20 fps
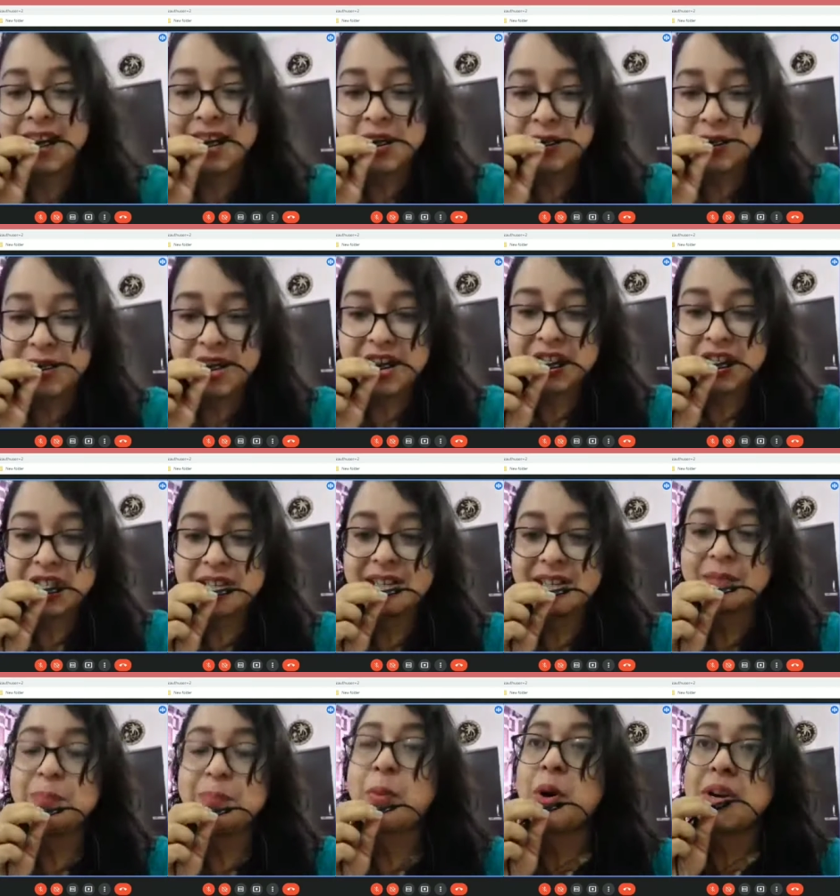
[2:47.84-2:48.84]
Education,
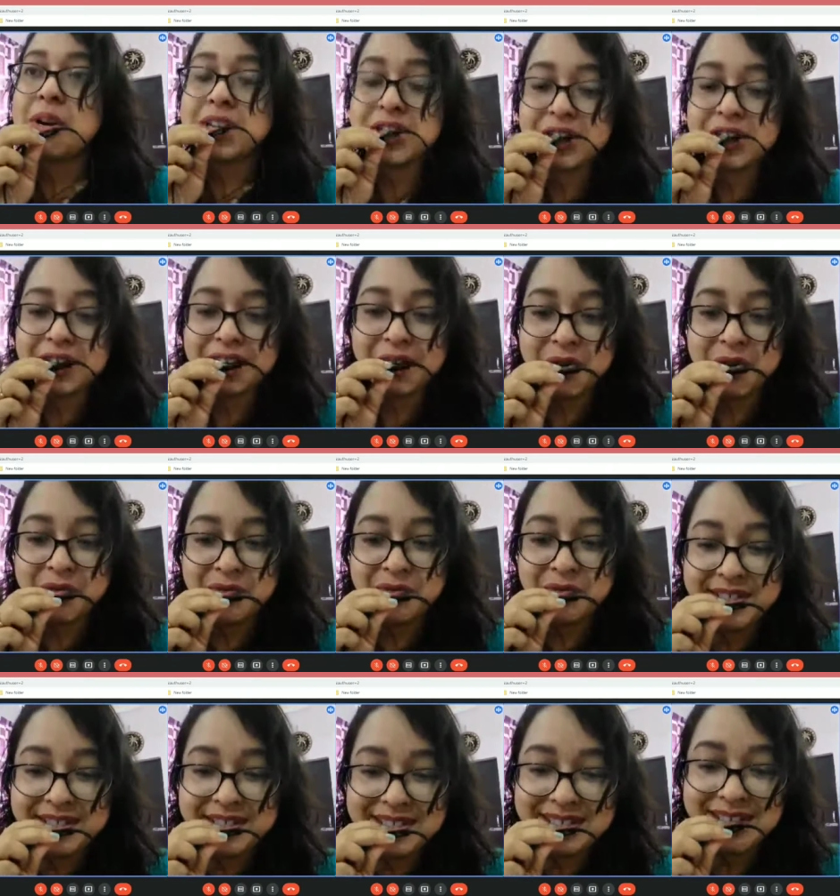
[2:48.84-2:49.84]
Pondicherry
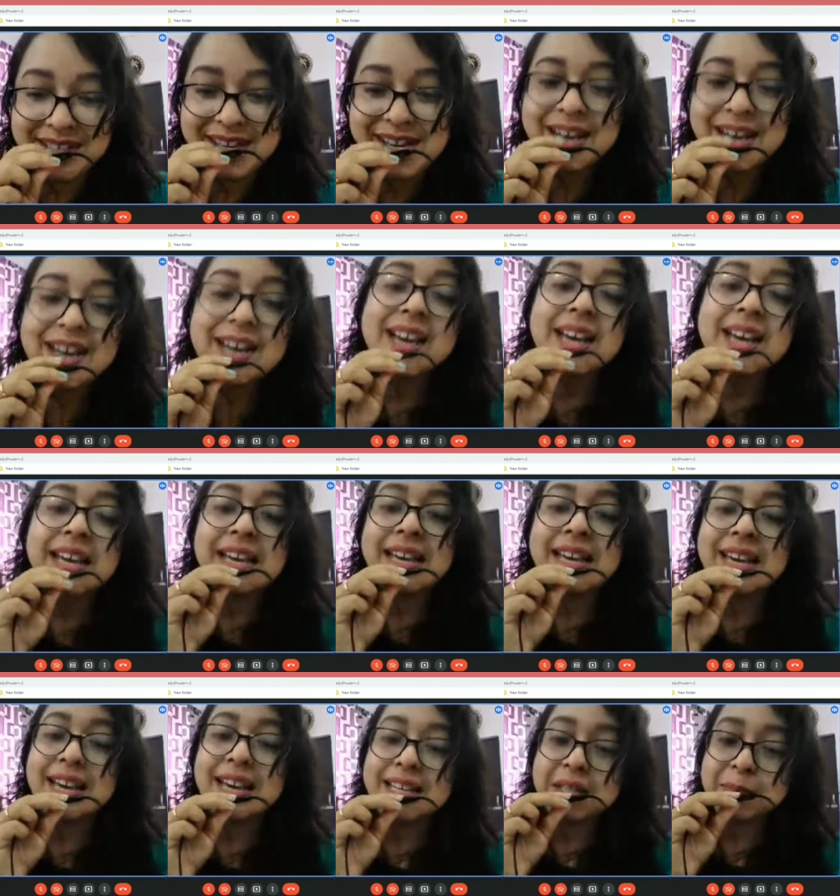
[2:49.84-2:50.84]
University. He
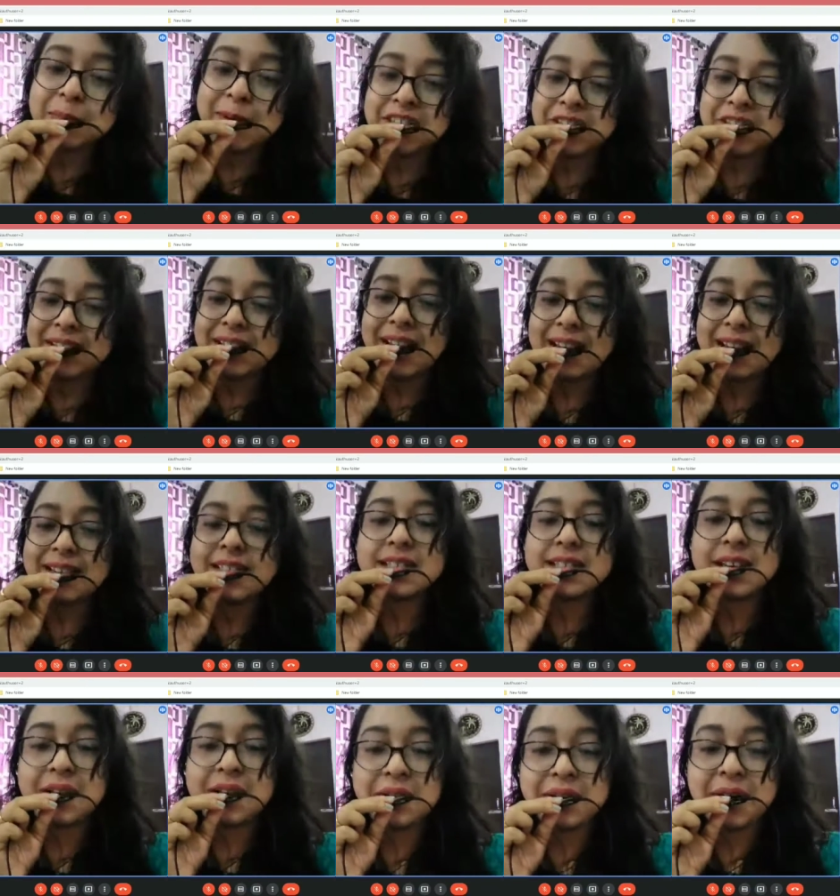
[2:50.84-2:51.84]
has specialized
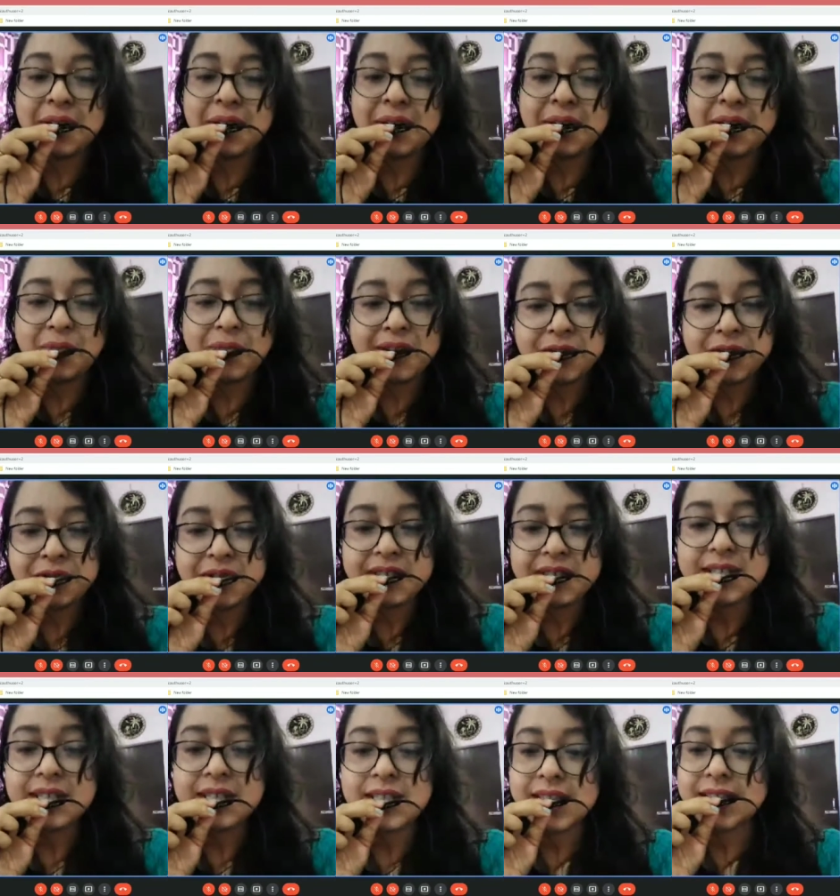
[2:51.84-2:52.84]
area of
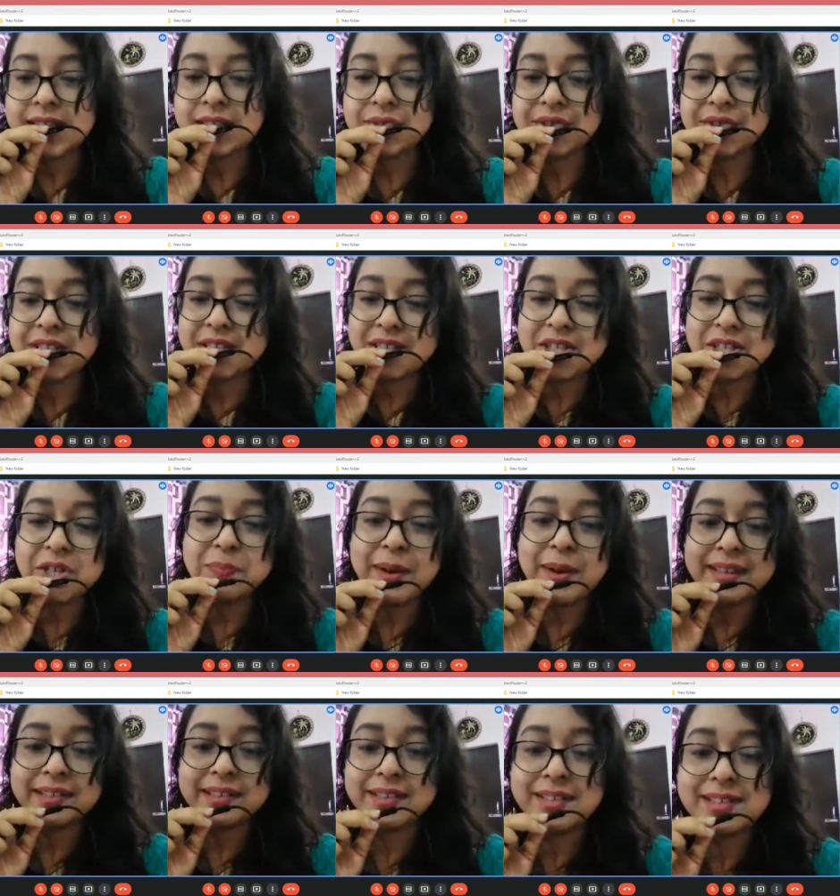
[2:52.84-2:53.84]
interest in research
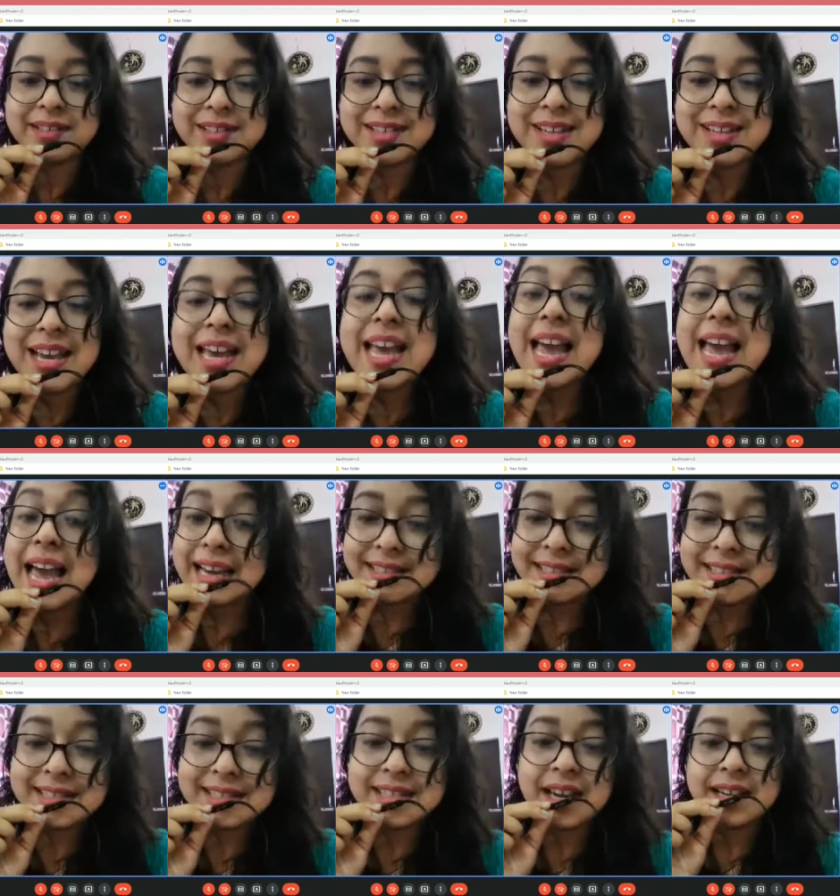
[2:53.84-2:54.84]
methods,
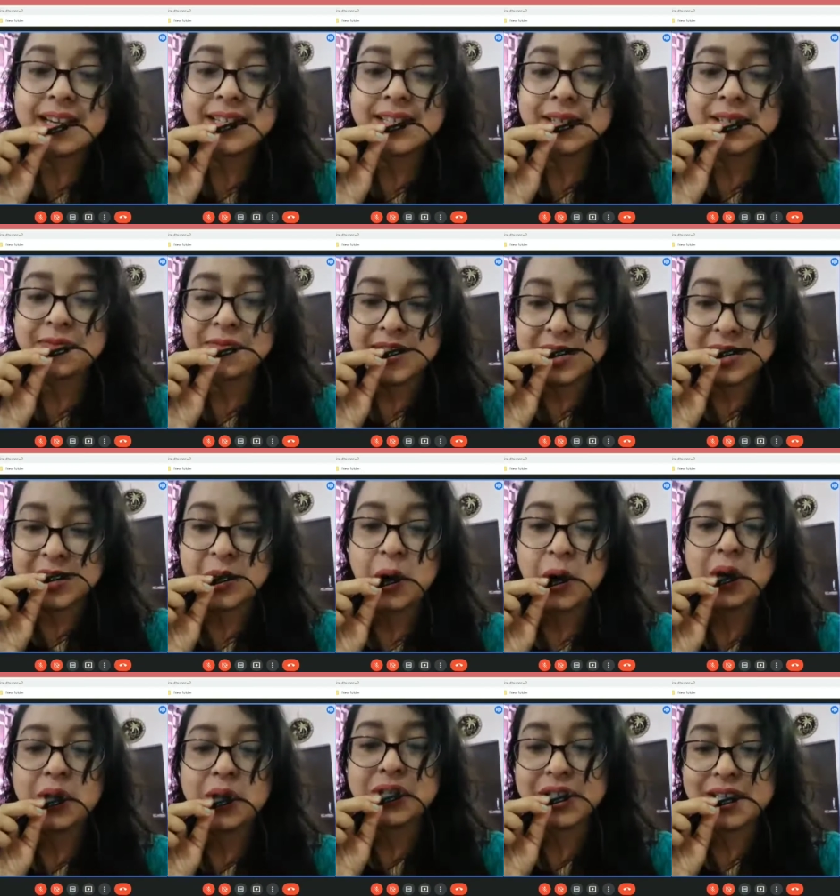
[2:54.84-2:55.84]
exercise
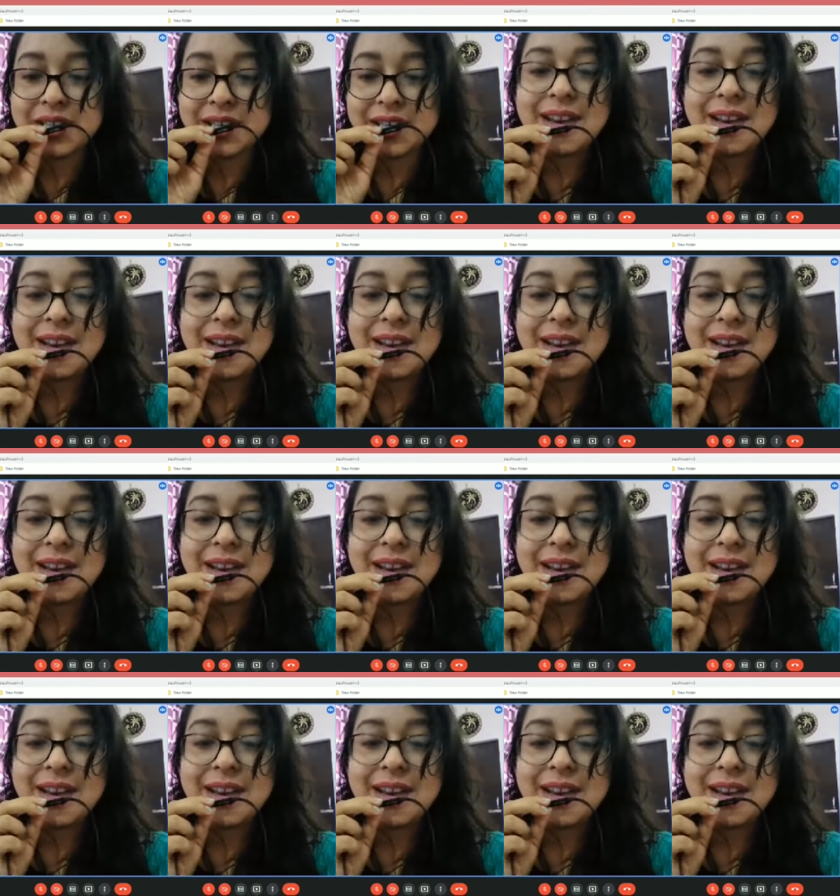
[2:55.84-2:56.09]
physiology,